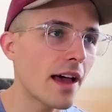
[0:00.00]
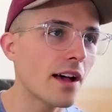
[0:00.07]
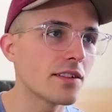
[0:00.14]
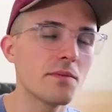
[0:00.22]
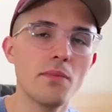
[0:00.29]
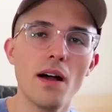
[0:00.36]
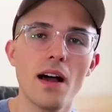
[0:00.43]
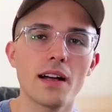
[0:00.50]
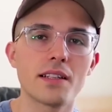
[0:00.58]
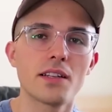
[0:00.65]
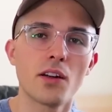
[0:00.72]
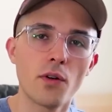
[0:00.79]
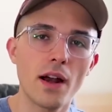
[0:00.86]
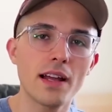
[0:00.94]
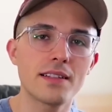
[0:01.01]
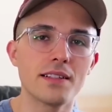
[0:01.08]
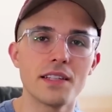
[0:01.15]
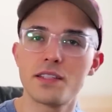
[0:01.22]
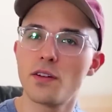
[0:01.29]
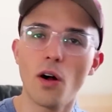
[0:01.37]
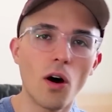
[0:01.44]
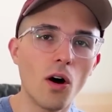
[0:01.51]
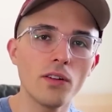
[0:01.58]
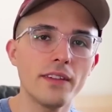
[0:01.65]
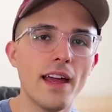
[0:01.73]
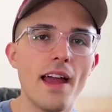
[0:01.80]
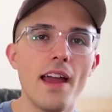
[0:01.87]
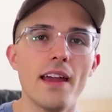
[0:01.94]
1,000 bucks, Craigslist,
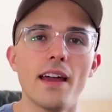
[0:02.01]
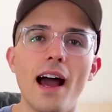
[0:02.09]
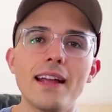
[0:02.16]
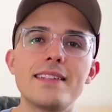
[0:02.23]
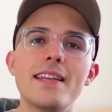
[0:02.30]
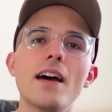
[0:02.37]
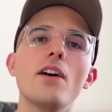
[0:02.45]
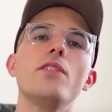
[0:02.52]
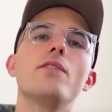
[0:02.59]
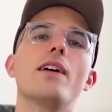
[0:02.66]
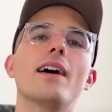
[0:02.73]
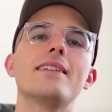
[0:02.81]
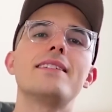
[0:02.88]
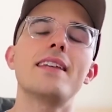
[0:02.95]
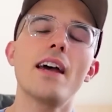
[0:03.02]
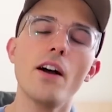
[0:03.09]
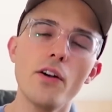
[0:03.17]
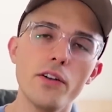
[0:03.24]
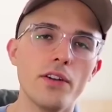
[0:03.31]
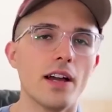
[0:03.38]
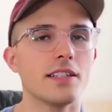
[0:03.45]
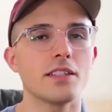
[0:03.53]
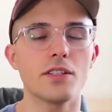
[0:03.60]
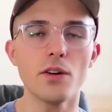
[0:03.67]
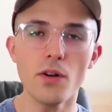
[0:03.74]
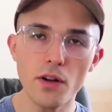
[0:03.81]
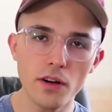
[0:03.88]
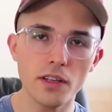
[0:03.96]
all day. I tell you guys,
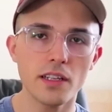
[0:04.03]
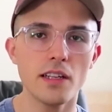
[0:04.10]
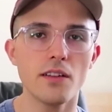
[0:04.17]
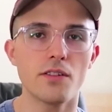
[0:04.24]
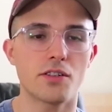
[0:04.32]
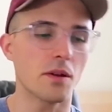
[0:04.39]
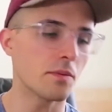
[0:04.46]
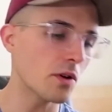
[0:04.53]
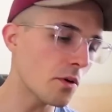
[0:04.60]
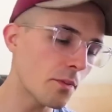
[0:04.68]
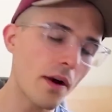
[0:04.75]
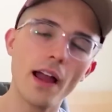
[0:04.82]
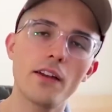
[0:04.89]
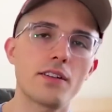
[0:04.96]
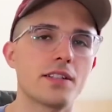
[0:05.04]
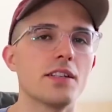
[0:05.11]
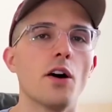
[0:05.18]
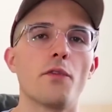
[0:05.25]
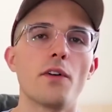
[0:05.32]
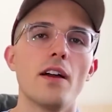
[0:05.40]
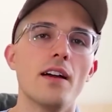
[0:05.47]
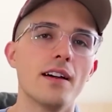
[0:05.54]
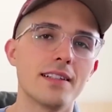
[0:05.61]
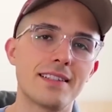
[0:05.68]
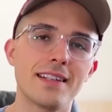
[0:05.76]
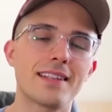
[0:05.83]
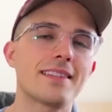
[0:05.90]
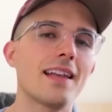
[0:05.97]
don't go to the dealership. Don't buy yourself a
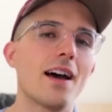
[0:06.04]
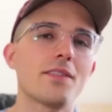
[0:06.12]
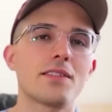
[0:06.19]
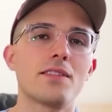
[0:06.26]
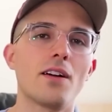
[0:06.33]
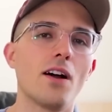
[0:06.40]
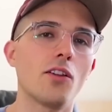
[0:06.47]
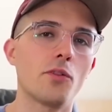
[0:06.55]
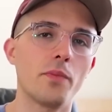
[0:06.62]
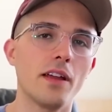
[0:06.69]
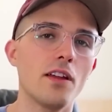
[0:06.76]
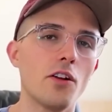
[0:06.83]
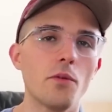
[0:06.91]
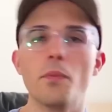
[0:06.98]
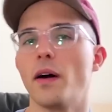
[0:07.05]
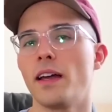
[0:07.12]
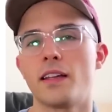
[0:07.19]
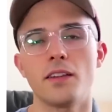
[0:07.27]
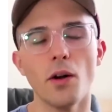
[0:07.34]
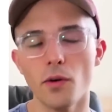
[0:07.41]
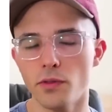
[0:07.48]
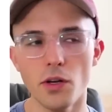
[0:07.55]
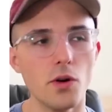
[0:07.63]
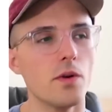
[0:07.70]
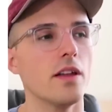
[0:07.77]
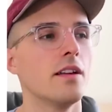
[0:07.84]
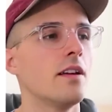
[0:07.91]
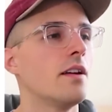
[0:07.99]
$6,000 beginner bike. Don't
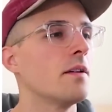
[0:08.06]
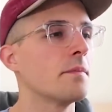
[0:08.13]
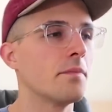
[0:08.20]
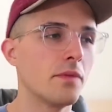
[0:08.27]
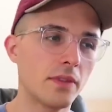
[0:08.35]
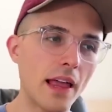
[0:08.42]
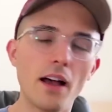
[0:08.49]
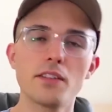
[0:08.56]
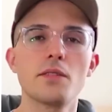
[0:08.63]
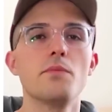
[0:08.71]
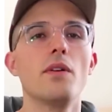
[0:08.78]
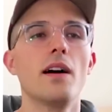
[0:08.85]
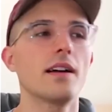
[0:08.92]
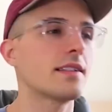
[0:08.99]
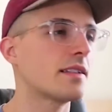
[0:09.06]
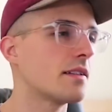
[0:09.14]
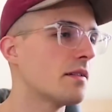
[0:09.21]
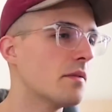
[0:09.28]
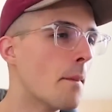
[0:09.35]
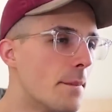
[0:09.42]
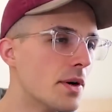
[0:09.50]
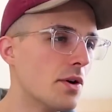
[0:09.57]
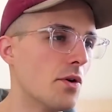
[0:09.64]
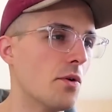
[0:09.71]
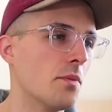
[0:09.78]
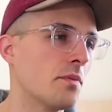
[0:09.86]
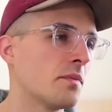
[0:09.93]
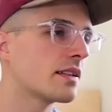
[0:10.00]
do it. 1,000 bucks,
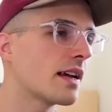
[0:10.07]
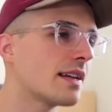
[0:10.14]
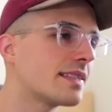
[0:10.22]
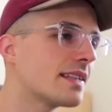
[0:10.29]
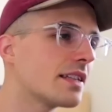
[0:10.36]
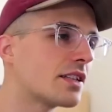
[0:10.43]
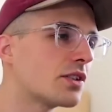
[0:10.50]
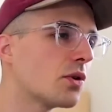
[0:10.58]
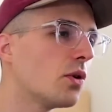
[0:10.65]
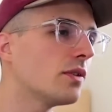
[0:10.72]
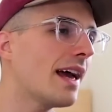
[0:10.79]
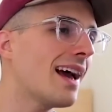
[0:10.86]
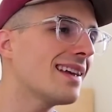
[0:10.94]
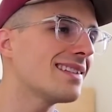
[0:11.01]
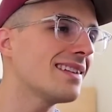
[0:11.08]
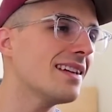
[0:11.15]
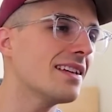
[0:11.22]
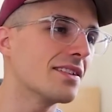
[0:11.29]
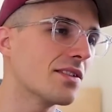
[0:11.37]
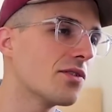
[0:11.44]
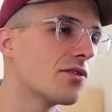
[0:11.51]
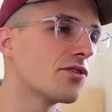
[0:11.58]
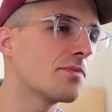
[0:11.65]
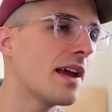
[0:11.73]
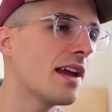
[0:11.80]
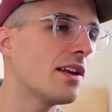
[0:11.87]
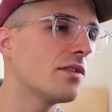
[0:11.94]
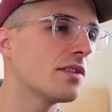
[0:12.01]
boom. This guy says sold as is, owner's
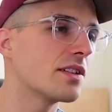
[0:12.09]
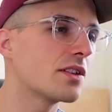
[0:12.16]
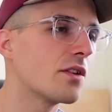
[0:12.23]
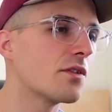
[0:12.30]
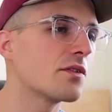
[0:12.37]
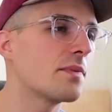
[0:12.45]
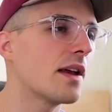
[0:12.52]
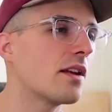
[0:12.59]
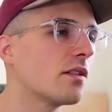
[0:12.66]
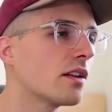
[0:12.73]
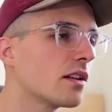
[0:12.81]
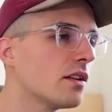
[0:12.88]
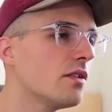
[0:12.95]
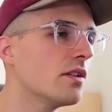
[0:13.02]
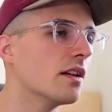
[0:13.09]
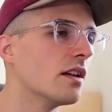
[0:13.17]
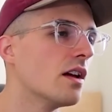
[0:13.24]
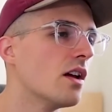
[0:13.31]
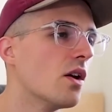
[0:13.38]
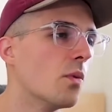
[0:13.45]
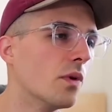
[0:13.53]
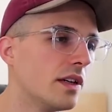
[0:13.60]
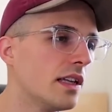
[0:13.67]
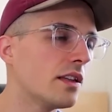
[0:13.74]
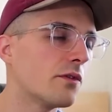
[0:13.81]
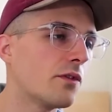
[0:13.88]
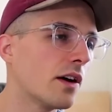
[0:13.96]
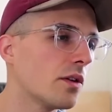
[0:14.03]
manual and service manual included. Would
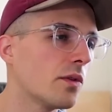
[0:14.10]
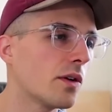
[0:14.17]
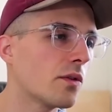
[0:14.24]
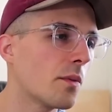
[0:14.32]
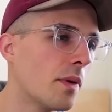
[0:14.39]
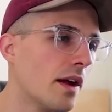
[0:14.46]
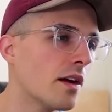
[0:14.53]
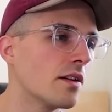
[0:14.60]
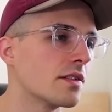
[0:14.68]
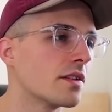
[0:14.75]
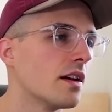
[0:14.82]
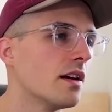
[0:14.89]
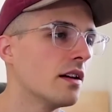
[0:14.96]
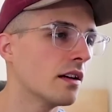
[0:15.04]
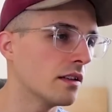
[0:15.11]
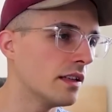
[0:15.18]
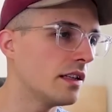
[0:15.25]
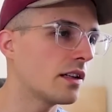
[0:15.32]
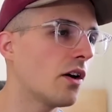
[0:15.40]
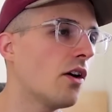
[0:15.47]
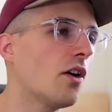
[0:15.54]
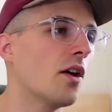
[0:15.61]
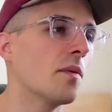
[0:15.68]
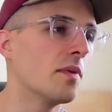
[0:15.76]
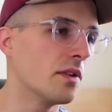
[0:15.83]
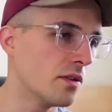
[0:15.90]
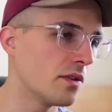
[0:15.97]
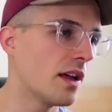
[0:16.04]
need the following repairs: clean
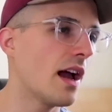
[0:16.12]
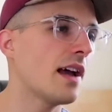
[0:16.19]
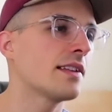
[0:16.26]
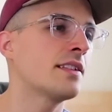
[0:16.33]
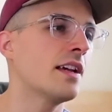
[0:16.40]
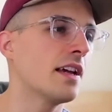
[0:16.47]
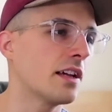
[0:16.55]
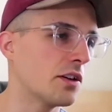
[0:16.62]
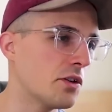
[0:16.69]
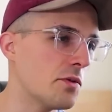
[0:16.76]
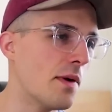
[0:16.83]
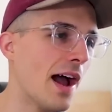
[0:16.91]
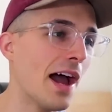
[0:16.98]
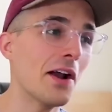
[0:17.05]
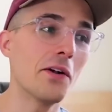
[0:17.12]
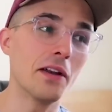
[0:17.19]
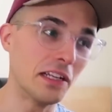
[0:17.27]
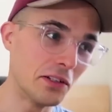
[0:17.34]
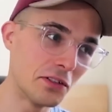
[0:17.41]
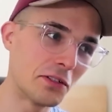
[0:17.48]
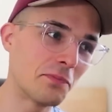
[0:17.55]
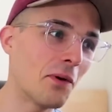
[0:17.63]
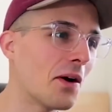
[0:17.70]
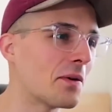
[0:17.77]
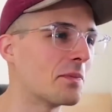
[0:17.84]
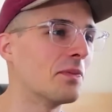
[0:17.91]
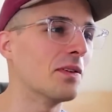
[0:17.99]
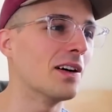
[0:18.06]
carb, new gas tank, new battery, new
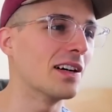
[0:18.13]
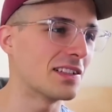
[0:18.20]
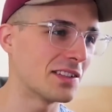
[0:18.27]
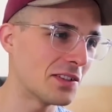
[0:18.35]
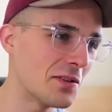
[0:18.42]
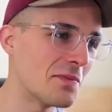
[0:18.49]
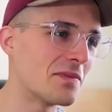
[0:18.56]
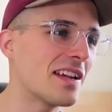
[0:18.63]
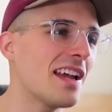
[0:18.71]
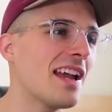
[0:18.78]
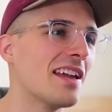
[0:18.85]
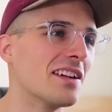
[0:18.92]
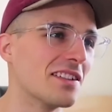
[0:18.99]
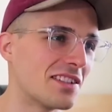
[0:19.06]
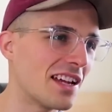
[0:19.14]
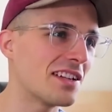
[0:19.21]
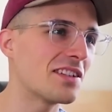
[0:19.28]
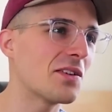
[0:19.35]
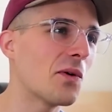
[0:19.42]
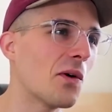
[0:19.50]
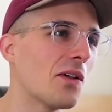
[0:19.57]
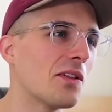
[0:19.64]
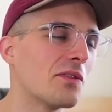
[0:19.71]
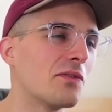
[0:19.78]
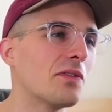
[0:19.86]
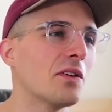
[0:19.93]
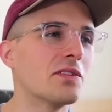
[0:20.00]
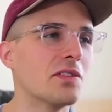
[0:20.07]
spark plugs, lube chain, and change the oil and
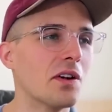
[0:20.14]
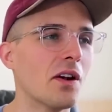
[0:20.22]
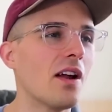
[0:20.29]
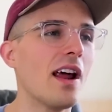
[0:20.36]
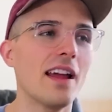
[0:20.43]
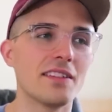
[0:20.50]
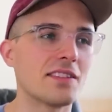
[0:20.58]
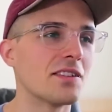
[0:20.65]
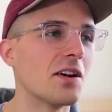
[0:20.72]
filter. All right,